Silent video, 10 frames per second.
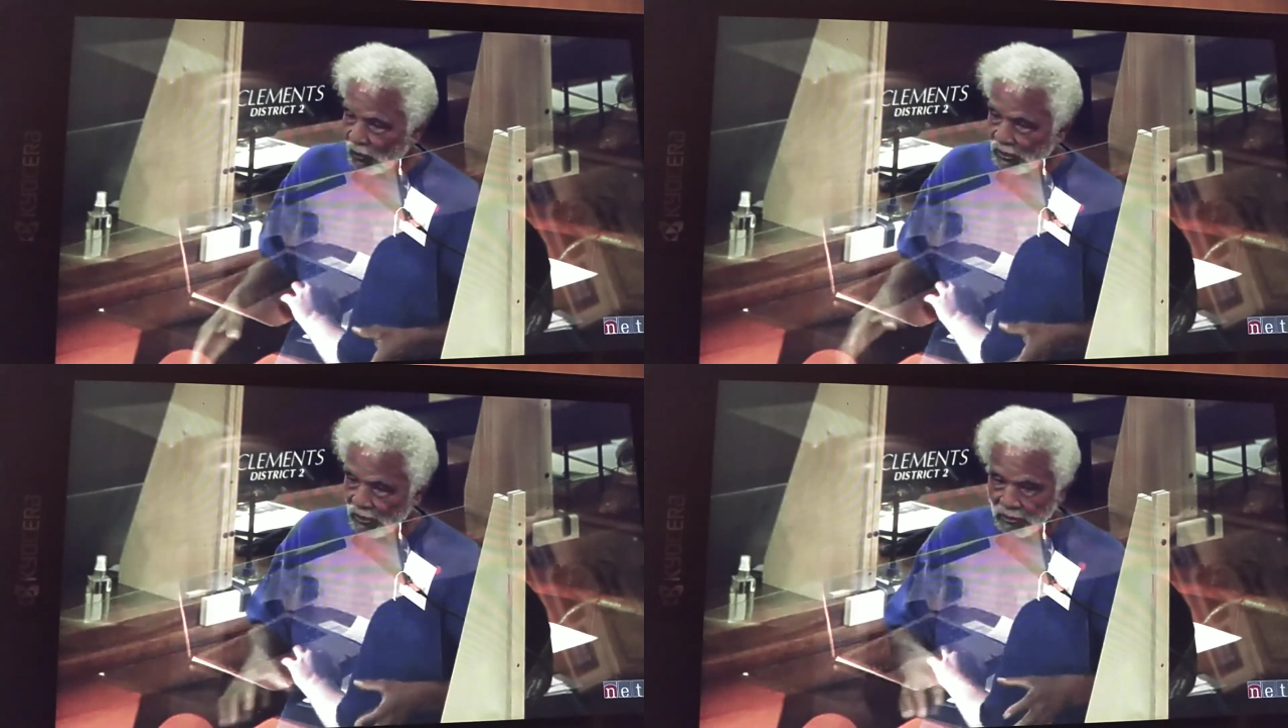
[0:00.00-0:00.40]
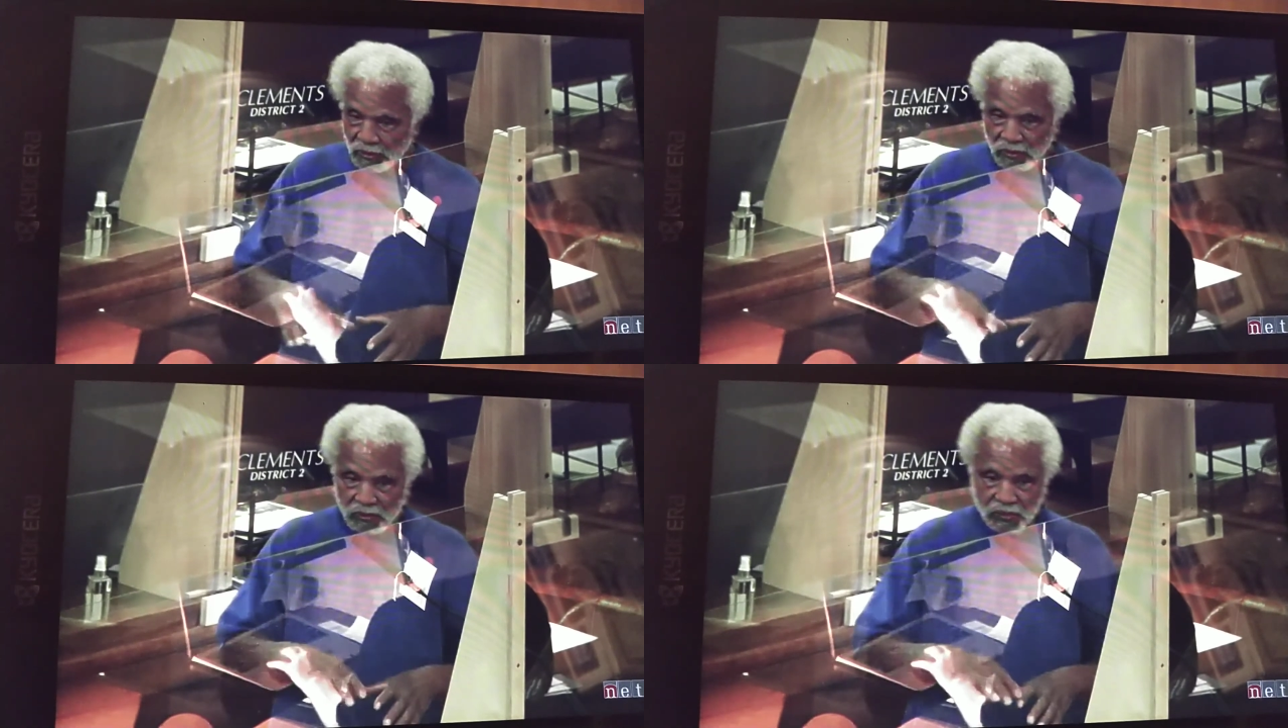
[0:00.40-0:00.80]
When the
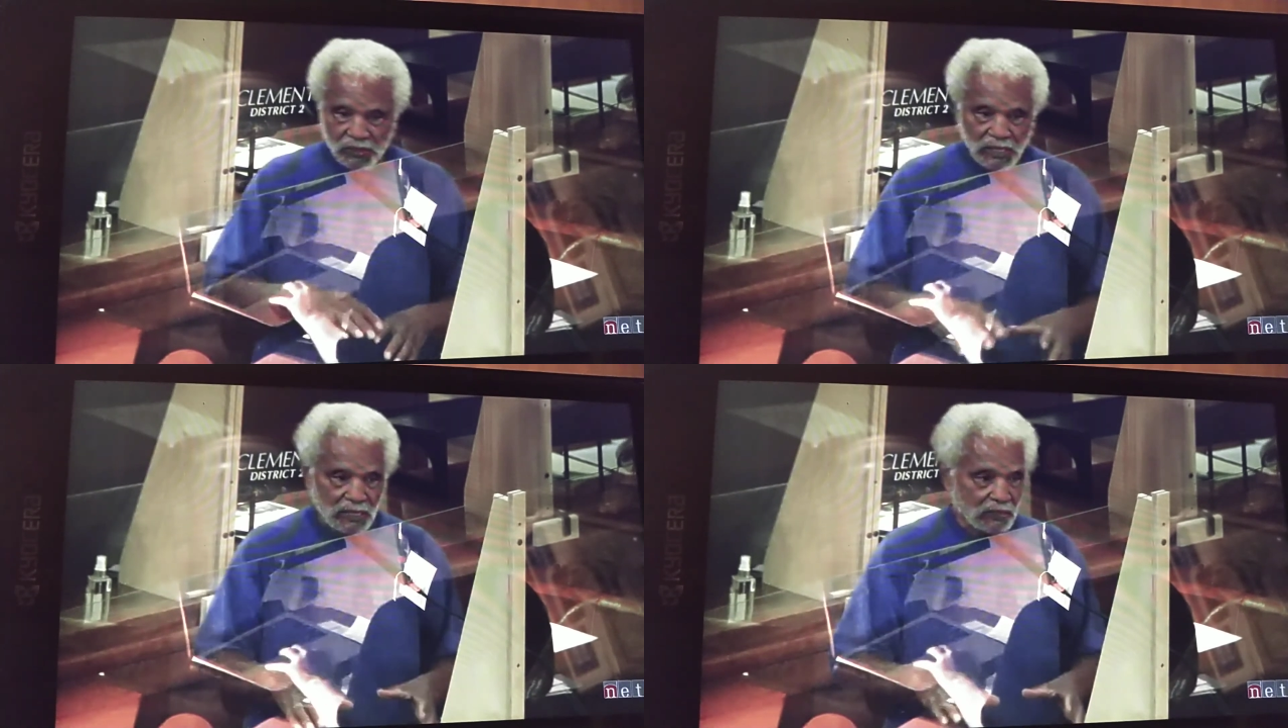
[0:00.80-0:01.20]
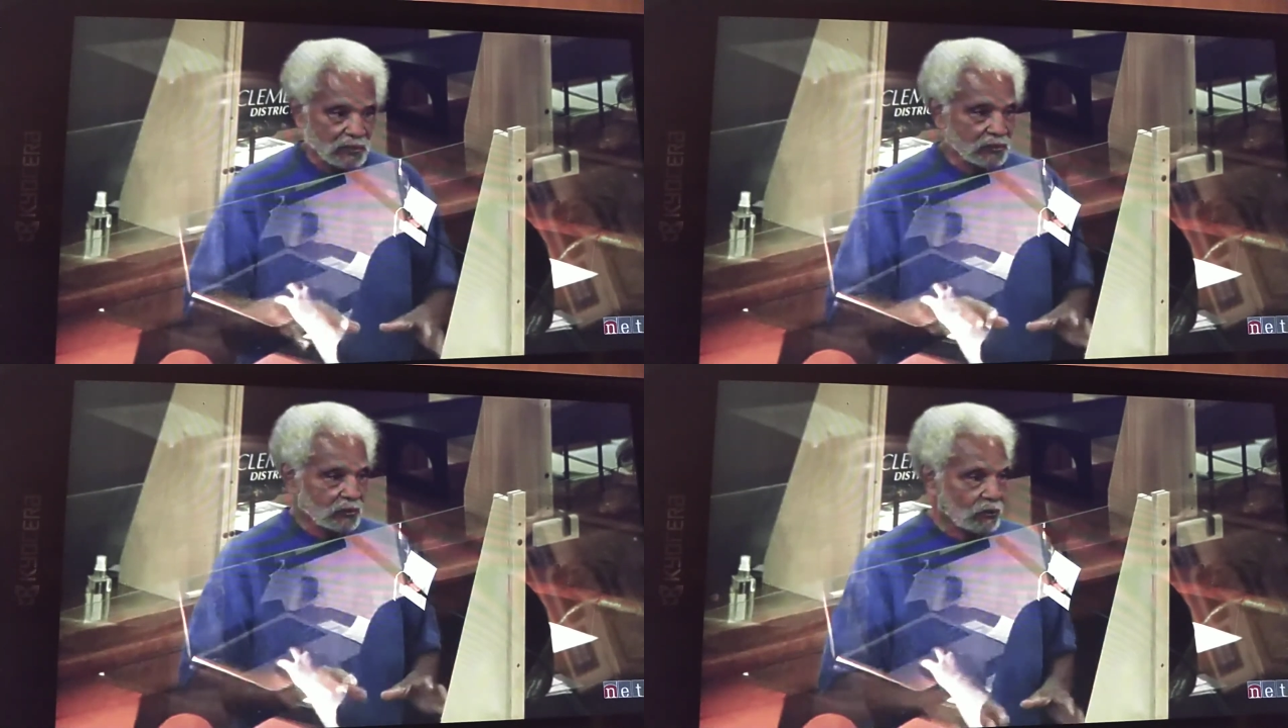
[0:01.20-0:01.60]
state
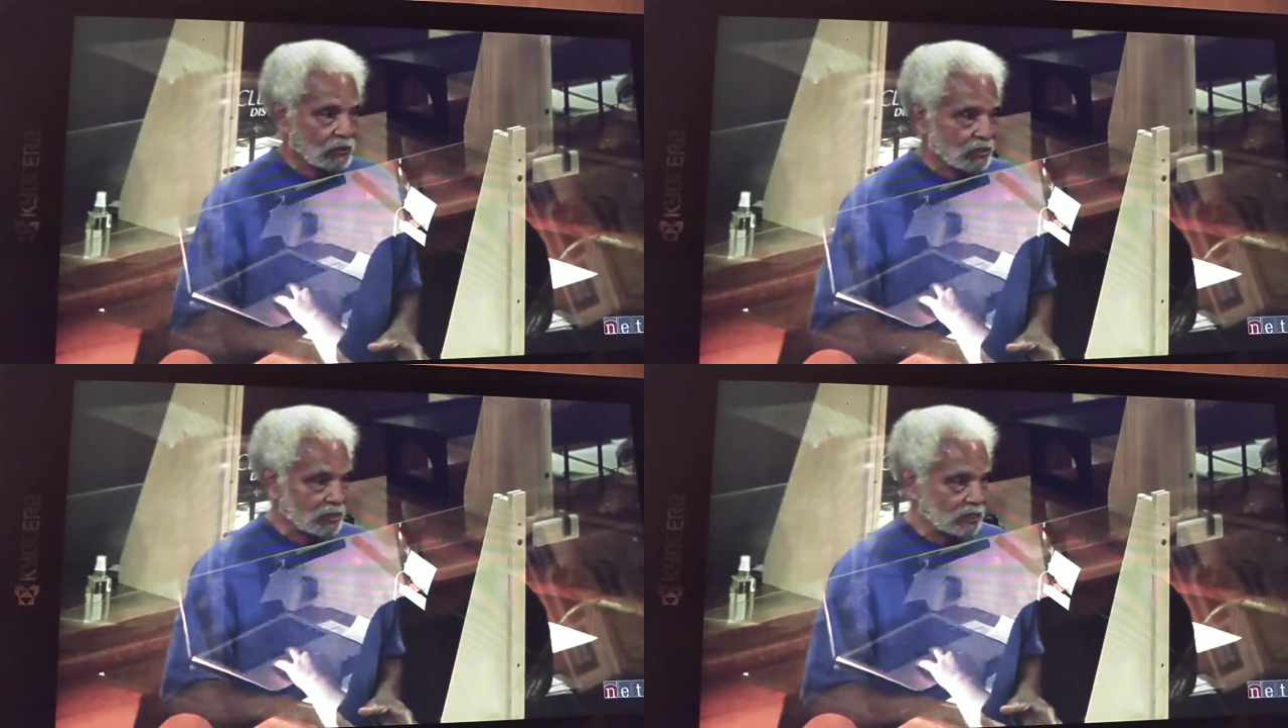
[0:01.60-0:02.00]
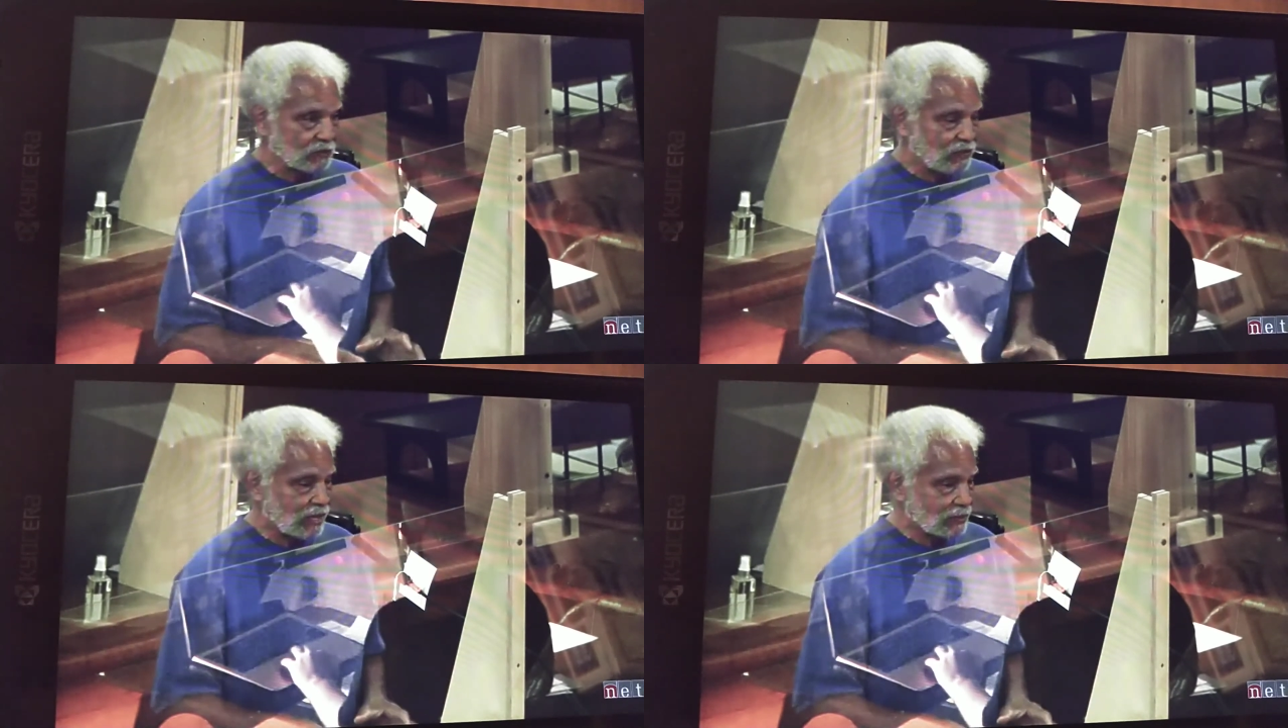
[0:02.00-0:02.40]

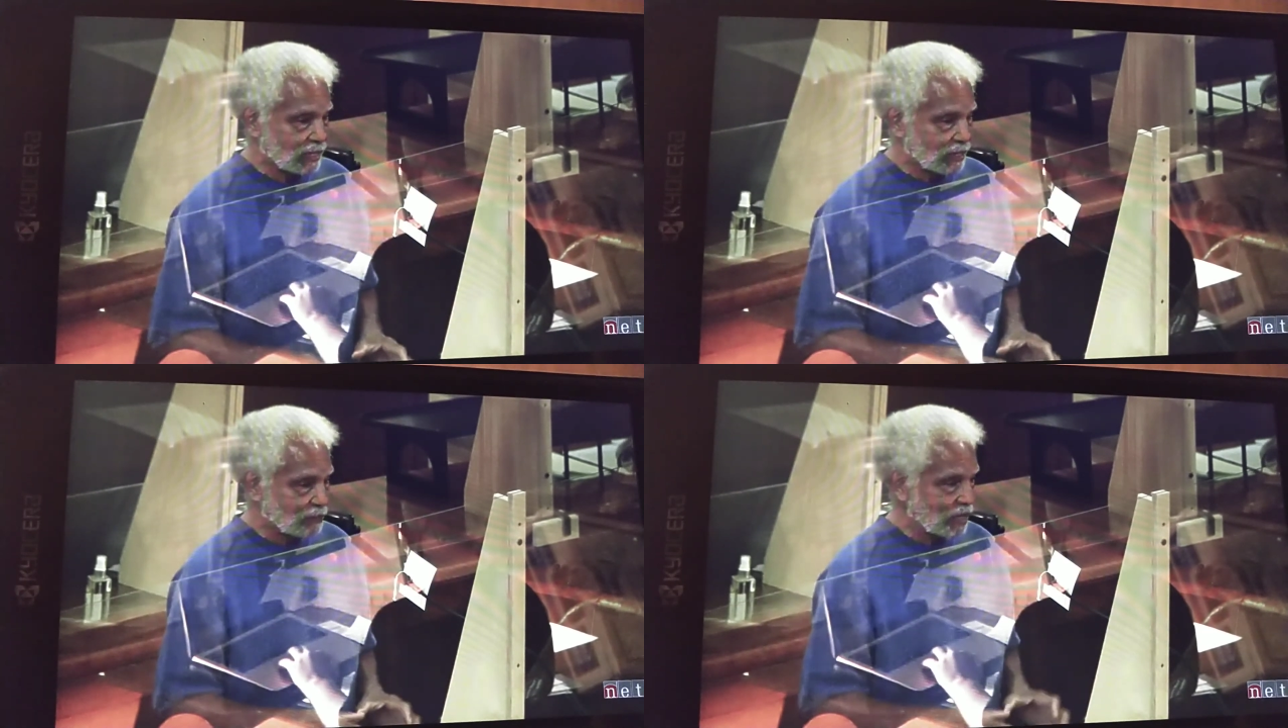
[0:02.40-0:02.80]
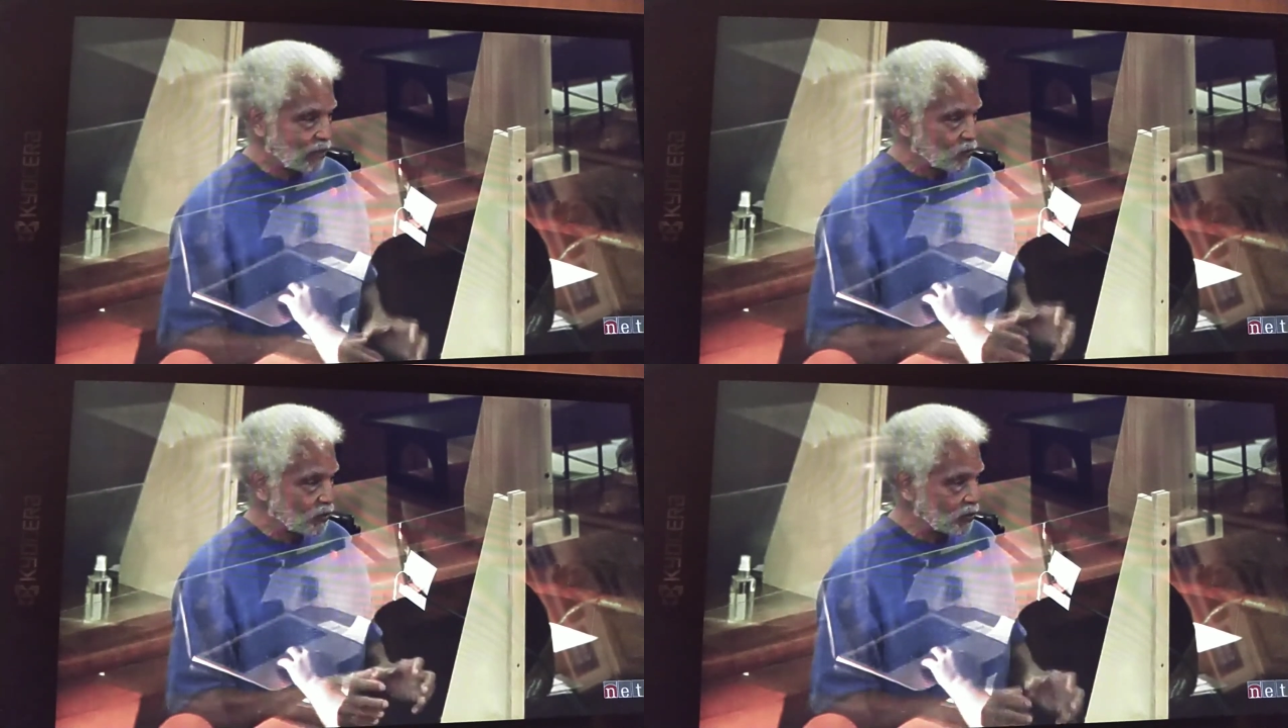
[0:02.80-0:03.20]
authorities found out
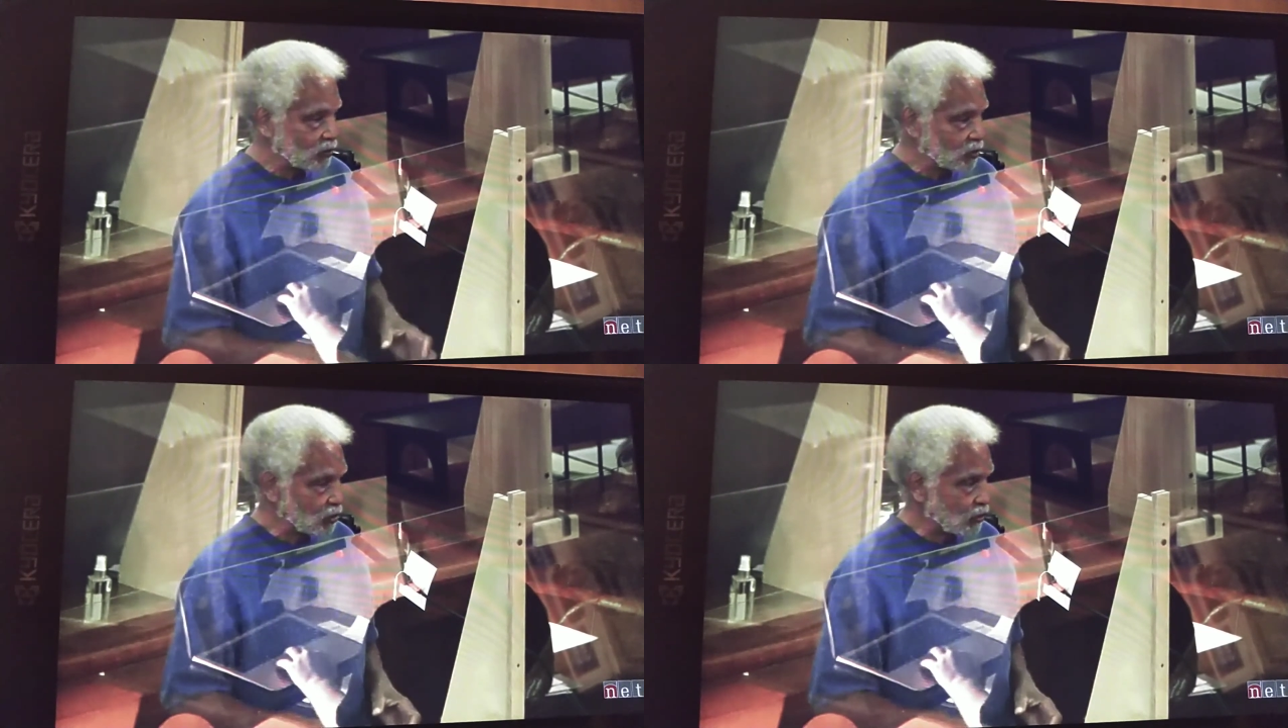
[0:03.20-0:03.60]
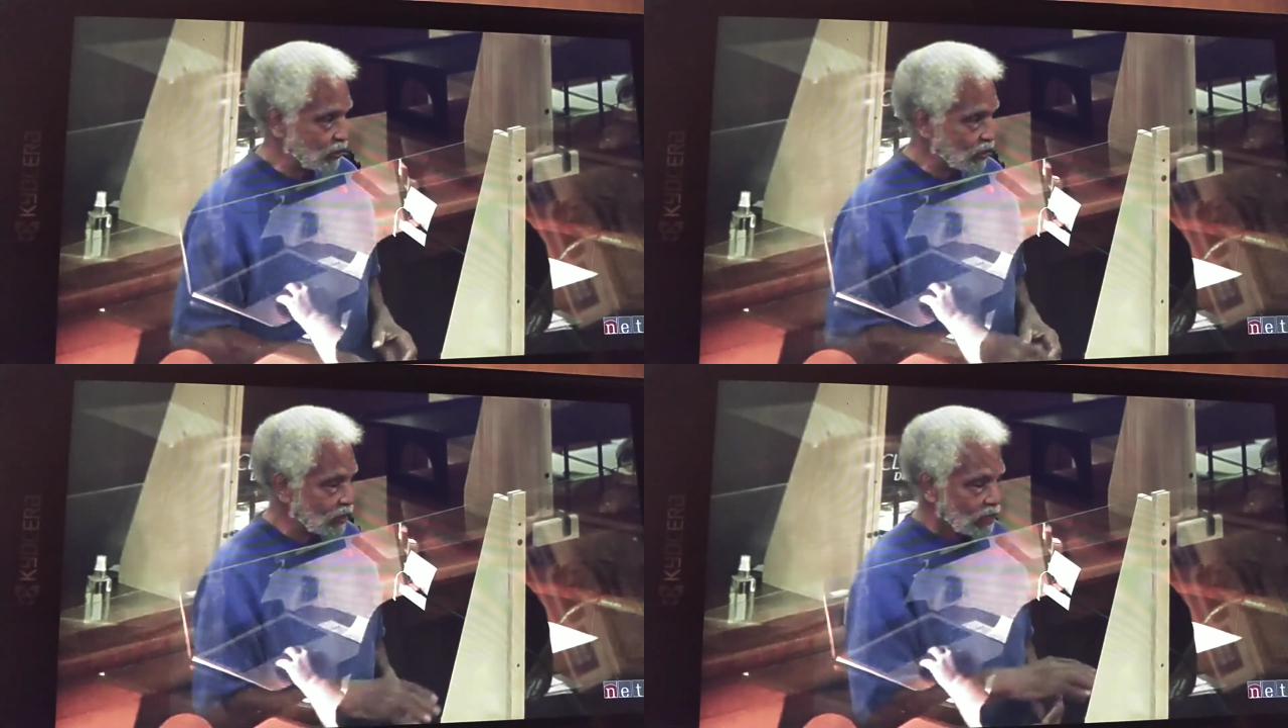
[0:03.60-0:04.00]
about what he was
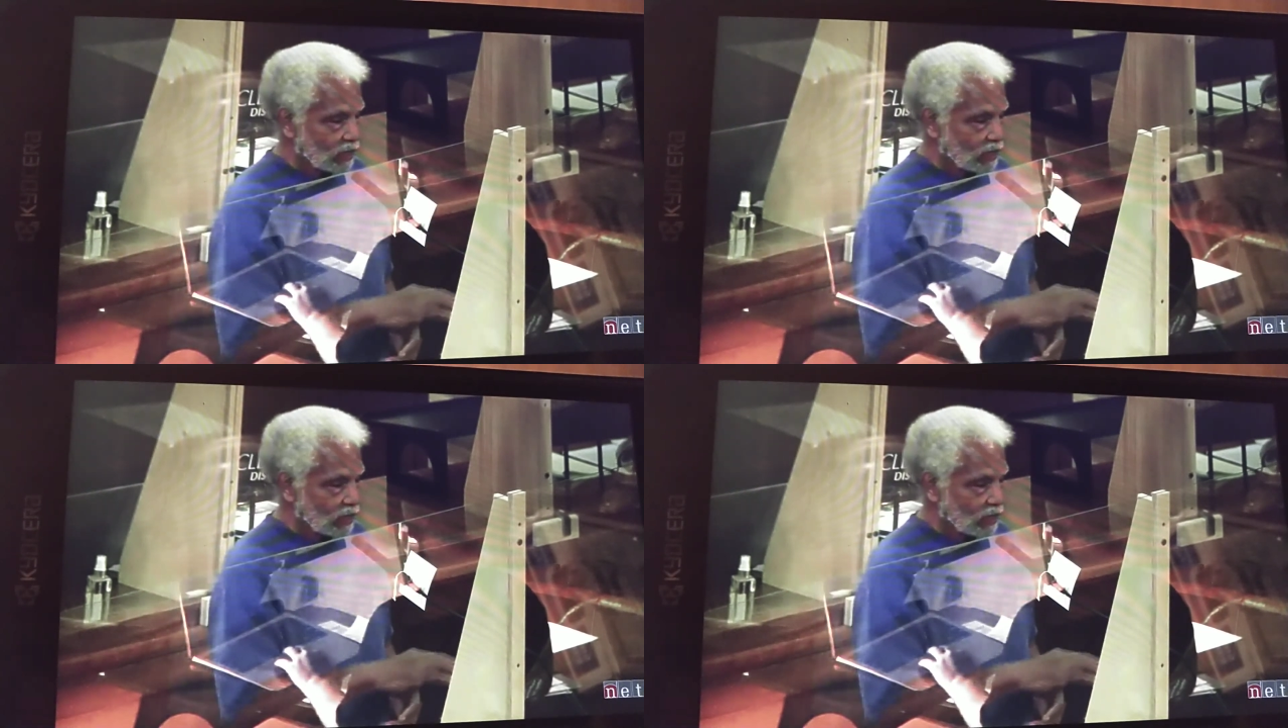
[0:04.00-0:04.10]
doing,